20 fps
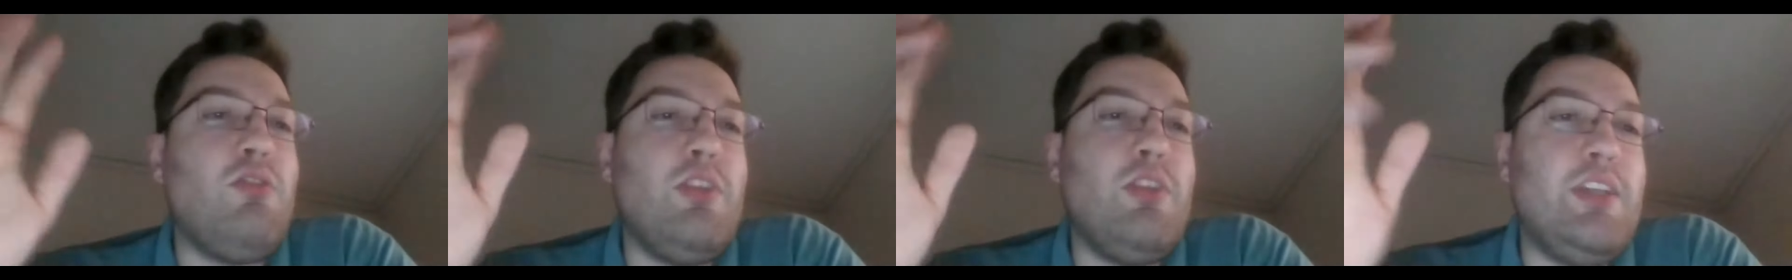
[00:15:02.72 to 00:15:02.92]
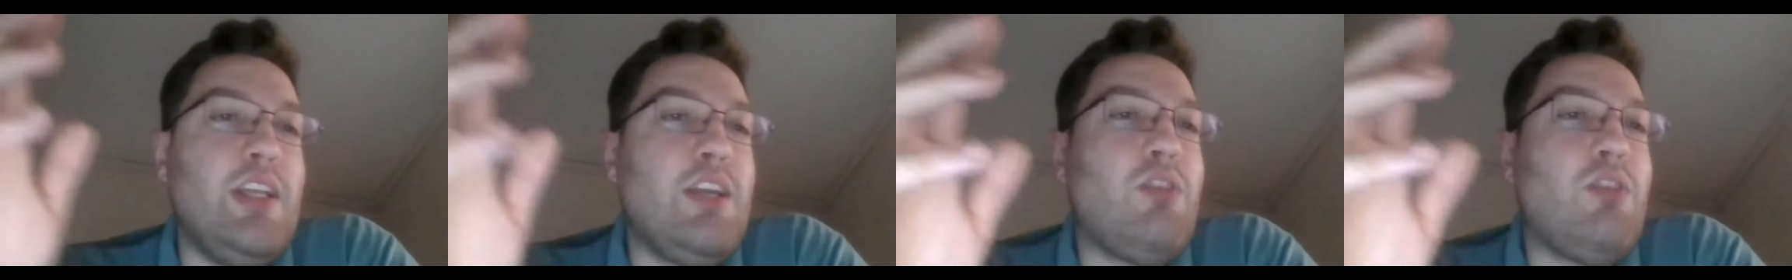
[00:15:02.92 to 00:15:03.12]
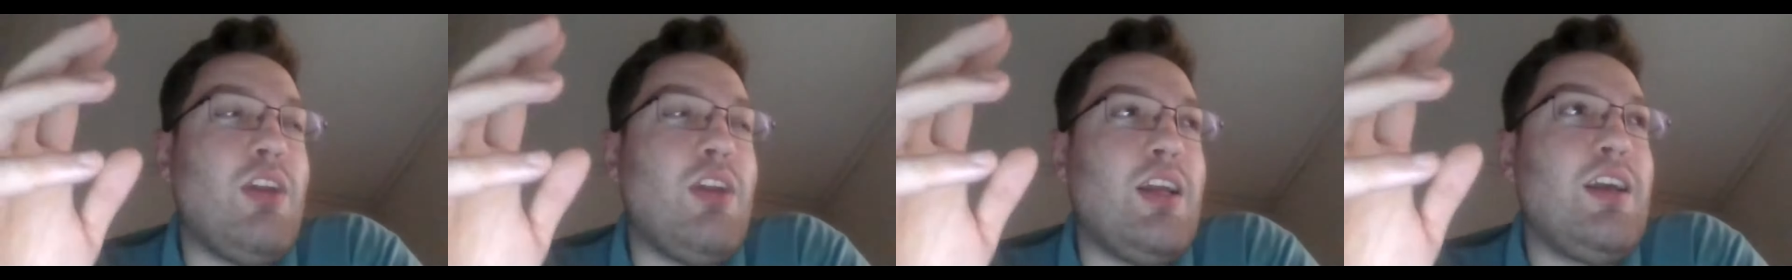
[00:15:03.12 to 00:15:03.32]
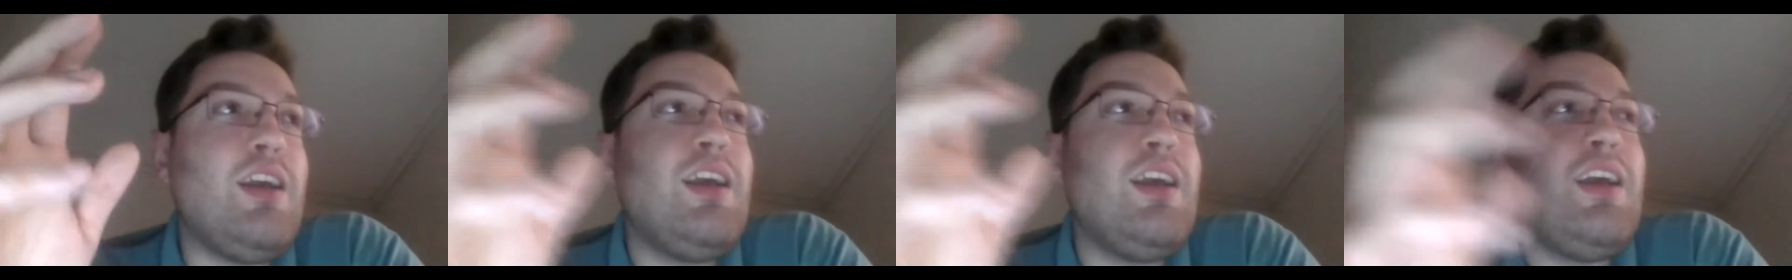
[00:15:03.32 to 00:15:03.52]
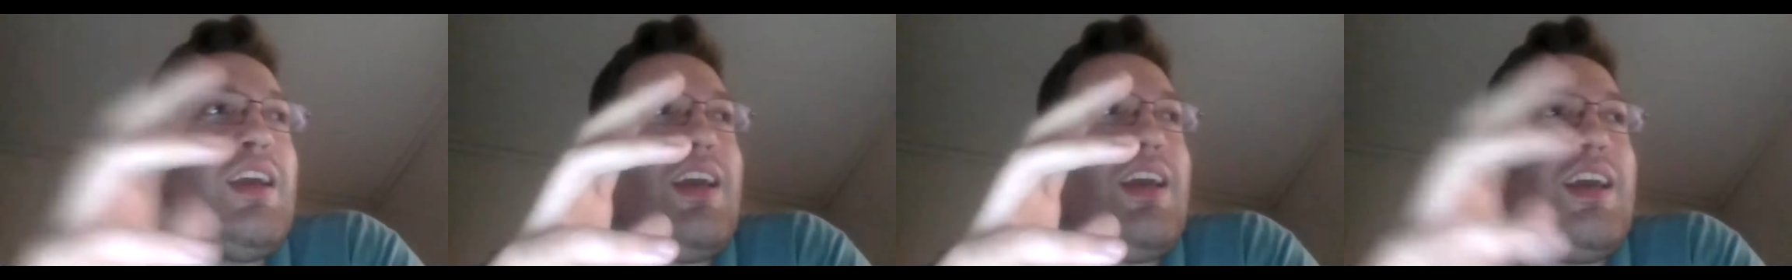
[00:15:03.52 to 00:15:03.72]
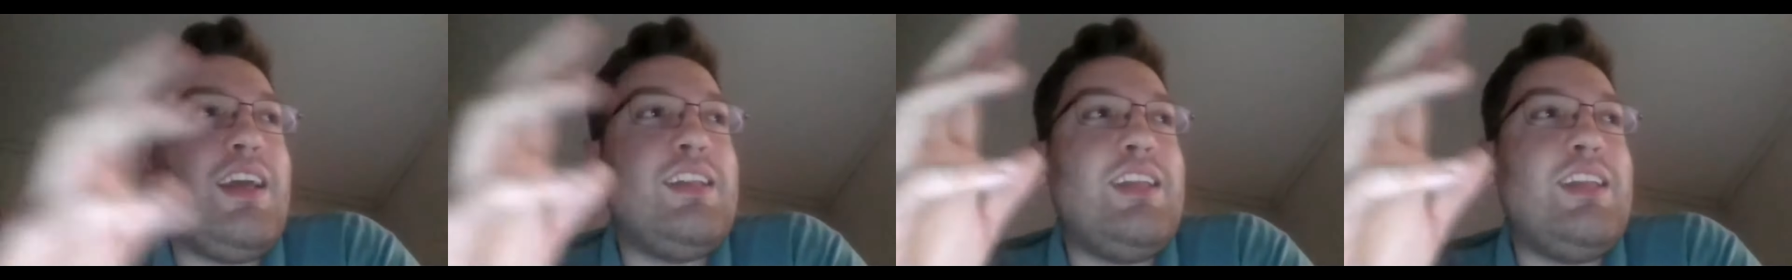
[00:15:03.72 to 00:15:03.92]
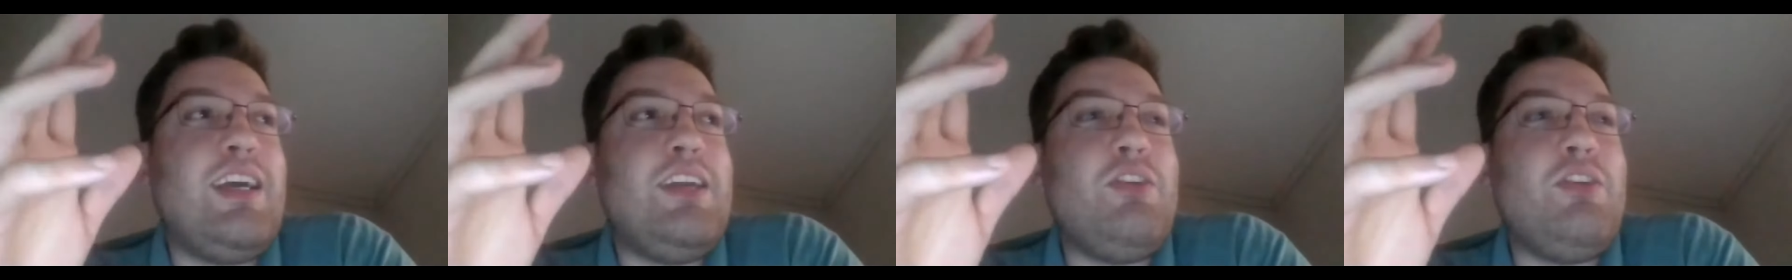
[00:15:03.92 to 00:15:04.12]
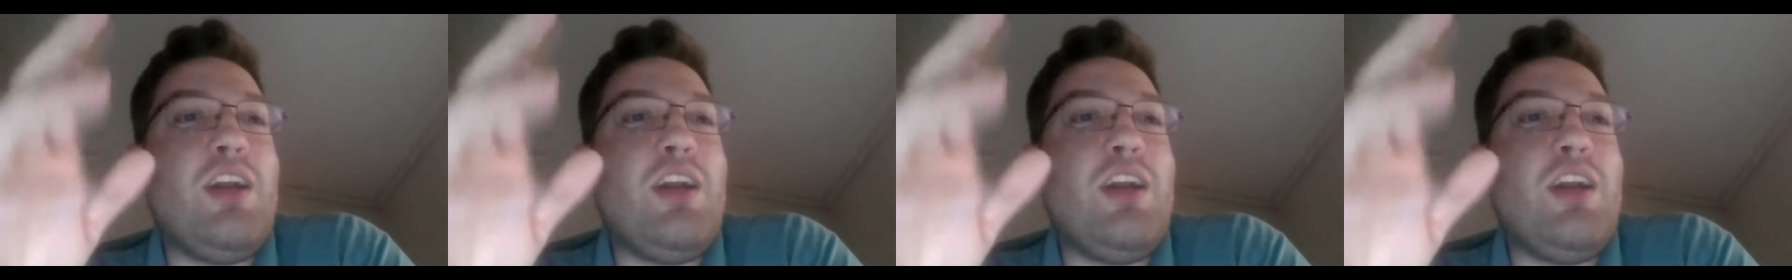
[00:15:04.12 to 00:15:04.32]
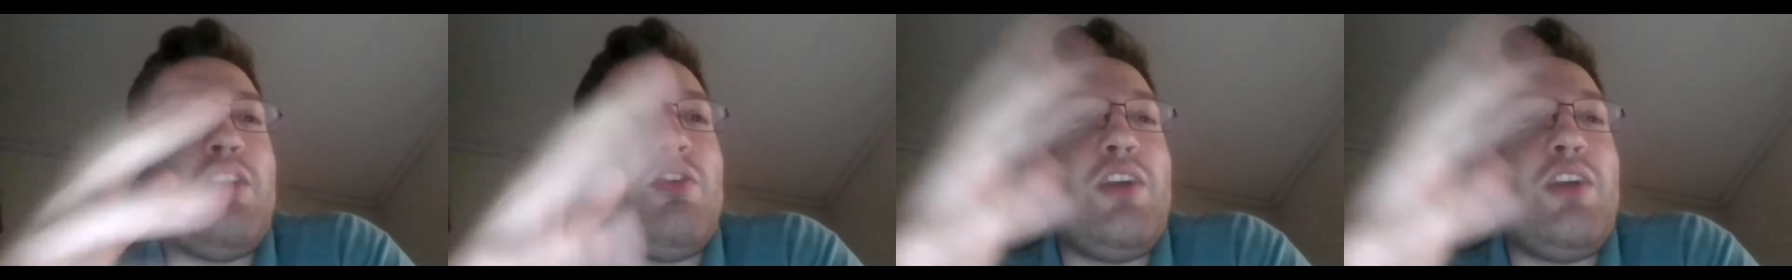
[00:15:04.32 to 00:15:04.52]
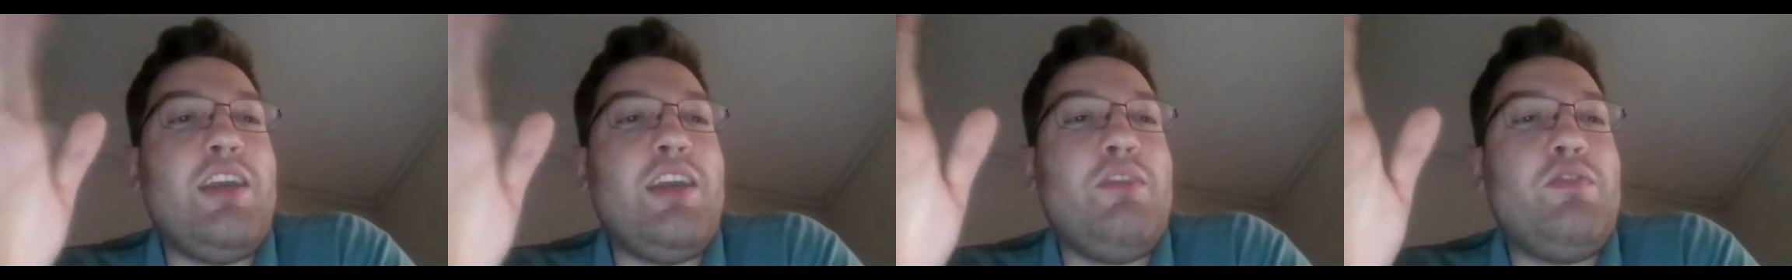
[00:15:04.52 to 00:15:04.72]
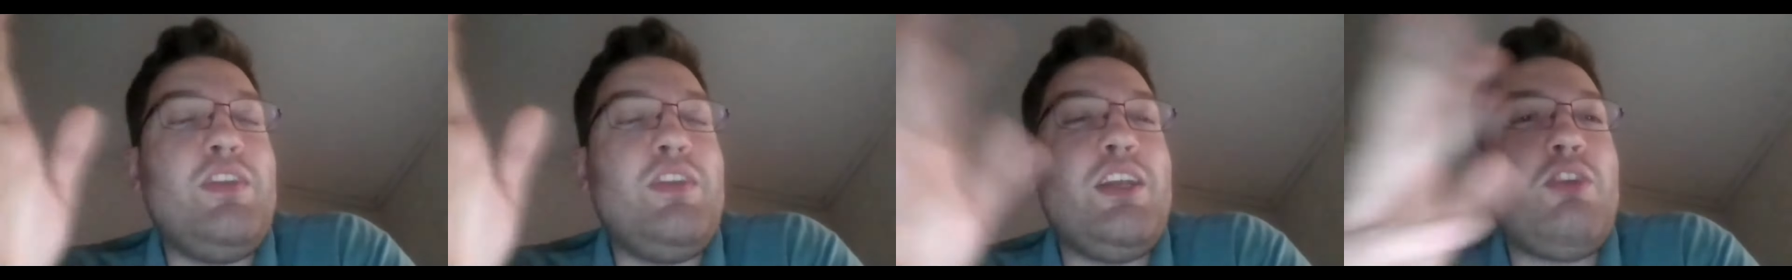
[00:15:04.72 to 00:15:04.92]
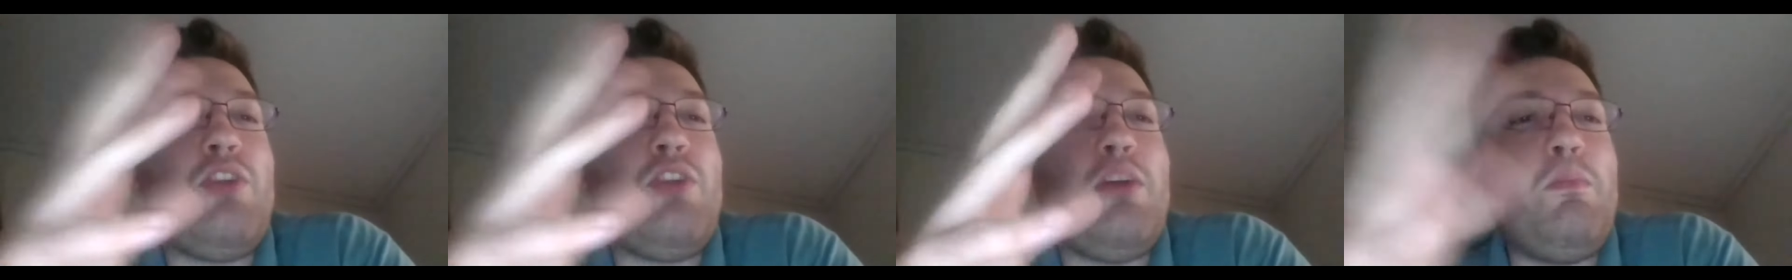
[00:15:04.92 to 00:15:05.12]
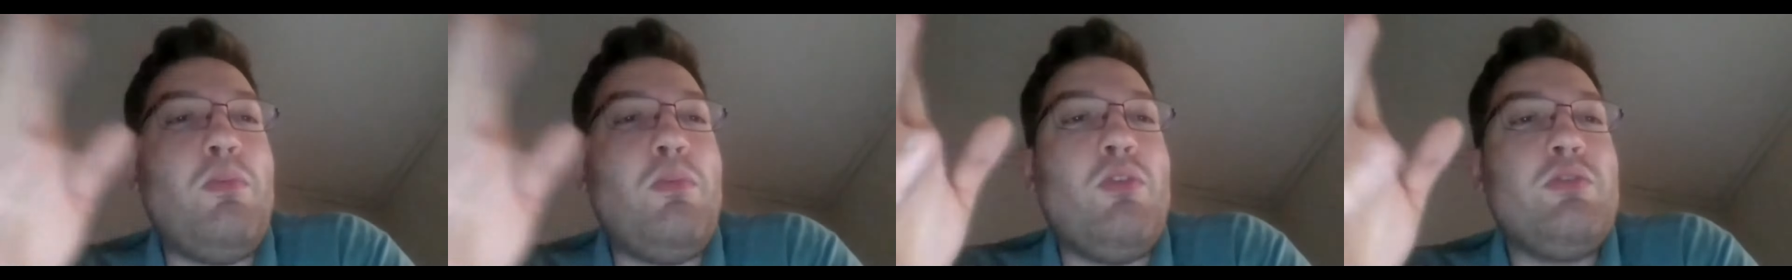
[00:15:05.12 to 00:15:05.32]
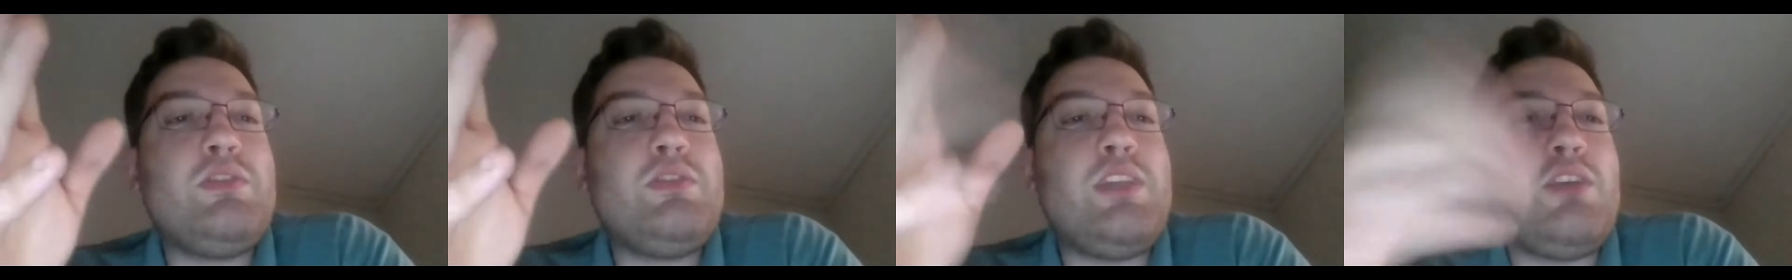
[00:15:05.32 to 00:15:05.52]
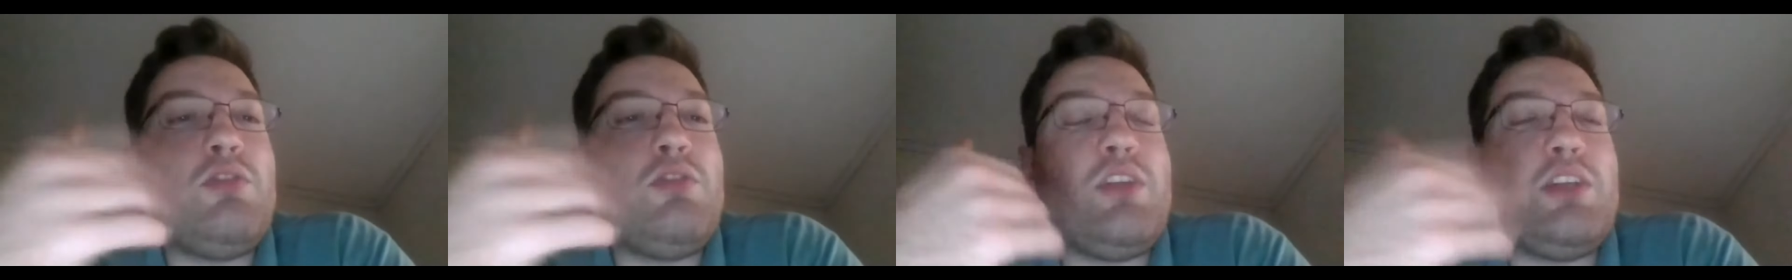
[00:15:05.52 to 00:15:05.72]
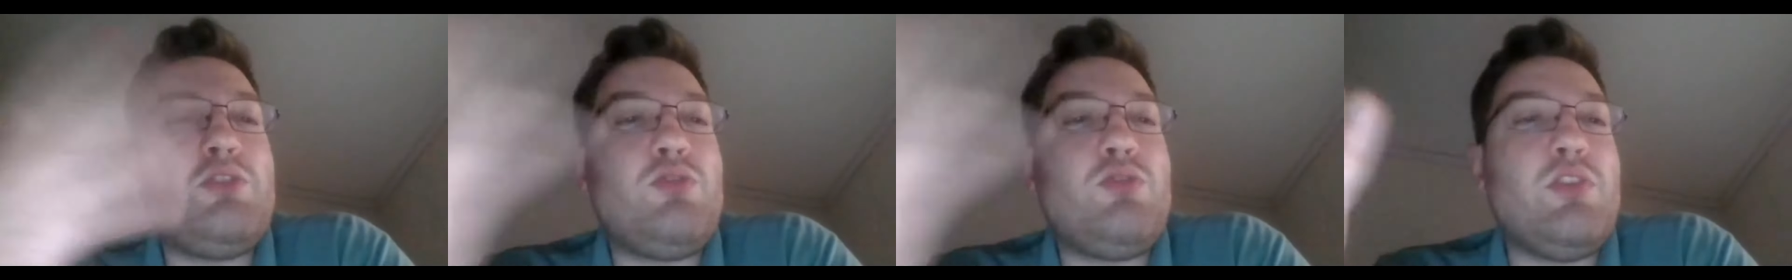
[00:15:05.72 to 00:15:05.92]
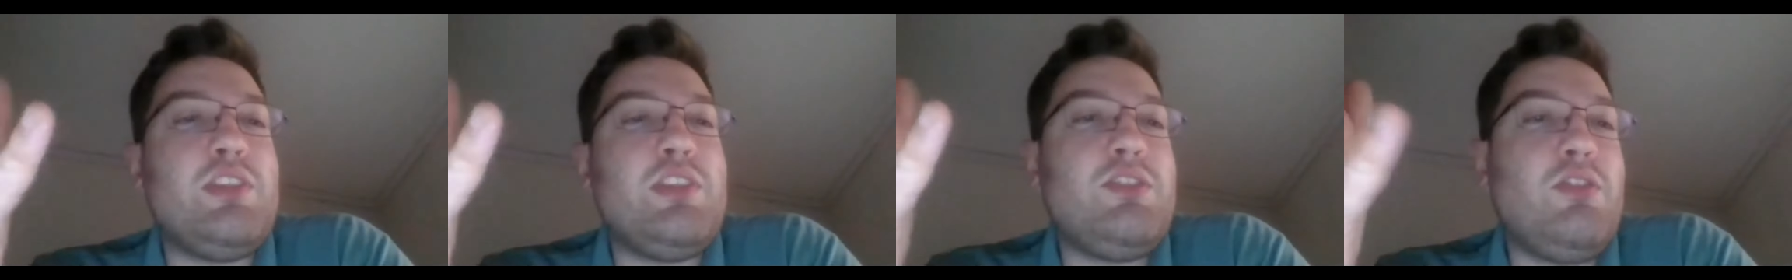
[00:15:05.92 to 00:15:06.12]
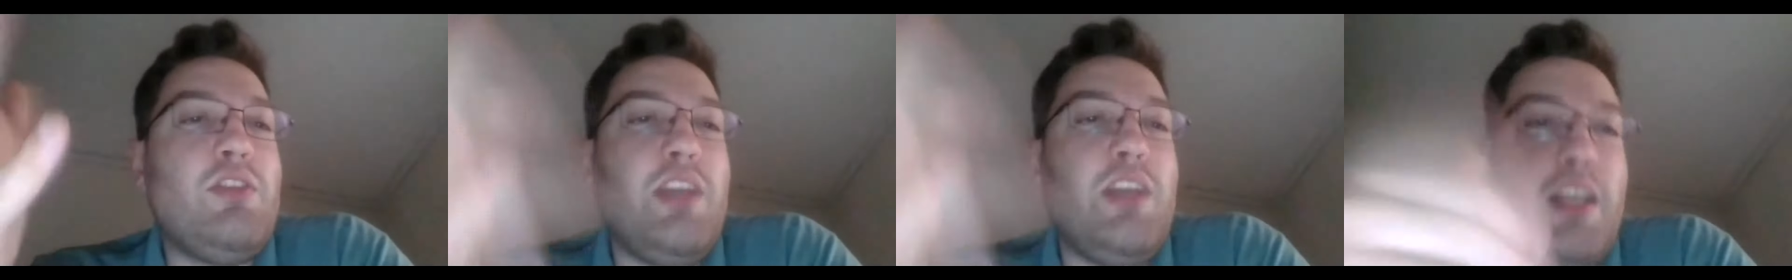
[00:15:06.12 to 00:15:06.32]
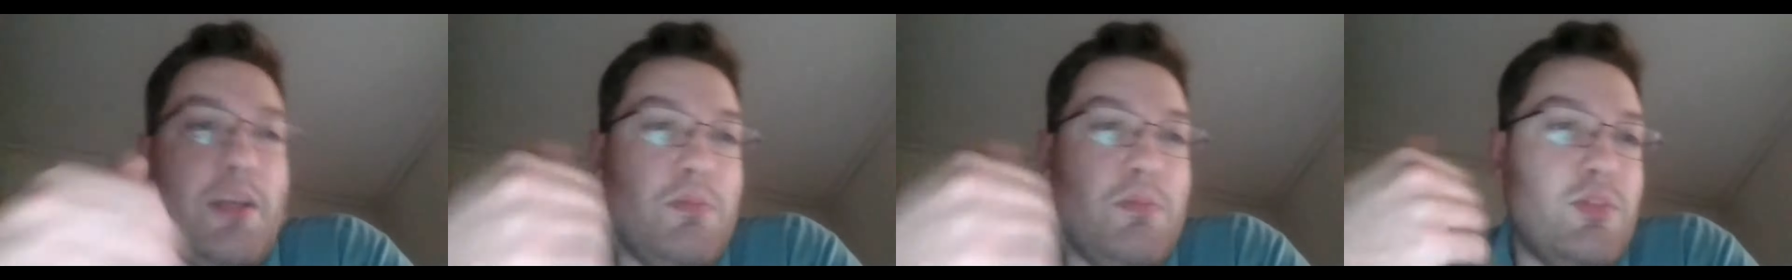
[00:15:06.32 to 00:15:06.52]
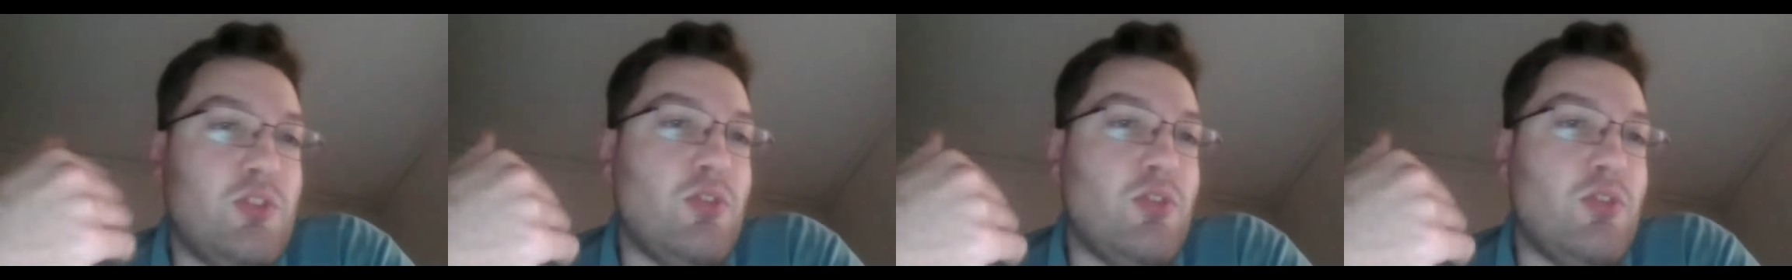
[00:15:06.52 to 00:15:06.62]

Nicola. And then you're like, okay, if Nicola posts, I'm gonna trust on him.